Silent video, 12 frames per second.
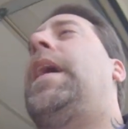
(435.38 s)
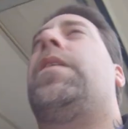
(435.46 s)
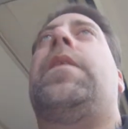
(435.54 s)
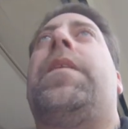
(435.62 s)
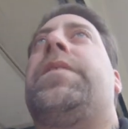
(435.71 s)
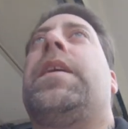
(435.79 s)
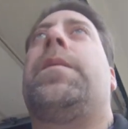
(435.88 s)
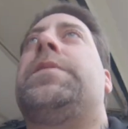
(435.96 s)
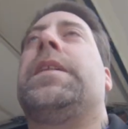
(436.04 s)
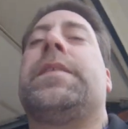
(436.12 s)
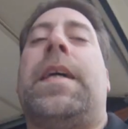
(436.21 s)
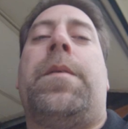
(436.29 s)
don't have to get up
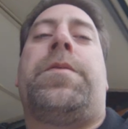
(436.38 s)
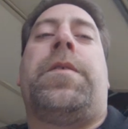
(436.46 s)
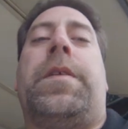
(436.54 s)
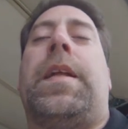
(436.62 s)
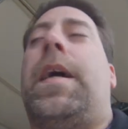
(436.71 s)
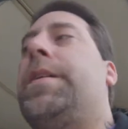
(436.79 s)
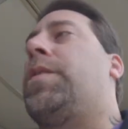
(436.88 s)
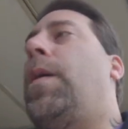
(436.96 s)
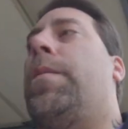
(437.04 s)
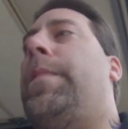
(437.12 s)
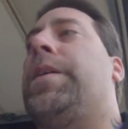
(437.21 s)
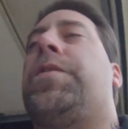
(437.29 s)
6 times during the night to go out
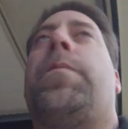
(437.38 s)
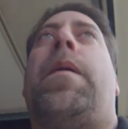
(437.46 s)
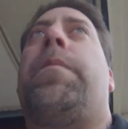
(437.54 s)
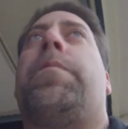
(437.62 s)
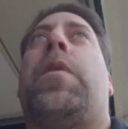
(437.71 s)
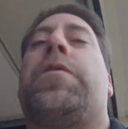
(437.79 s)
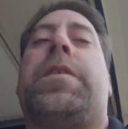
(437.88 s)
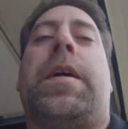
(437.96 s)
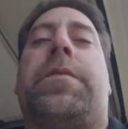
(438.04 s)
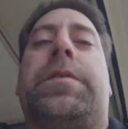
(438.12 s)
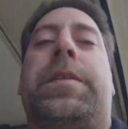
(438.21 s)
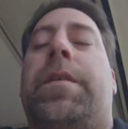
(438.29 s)
and make sure my
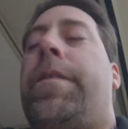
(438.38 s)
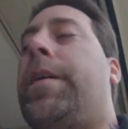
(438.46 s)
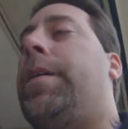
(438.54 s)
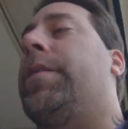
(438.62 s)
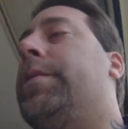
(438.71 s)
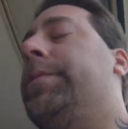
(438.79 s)
motorcycle's still there.